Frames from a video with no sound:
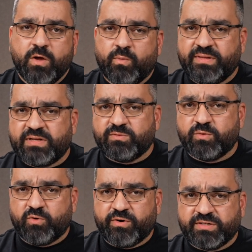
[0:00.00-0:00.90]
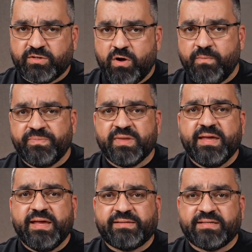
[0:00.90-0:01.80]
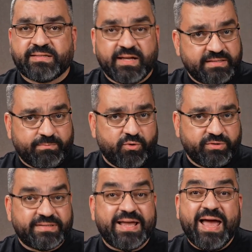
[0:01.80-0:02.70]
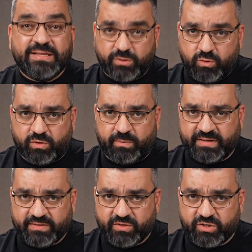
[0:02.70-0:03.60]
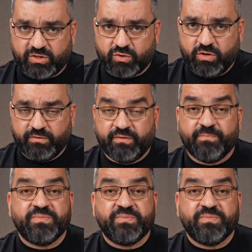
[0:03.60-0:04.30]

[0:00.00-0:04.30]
When it comes to ProRes RAW, it is not supported at all by DaVinci Resolve.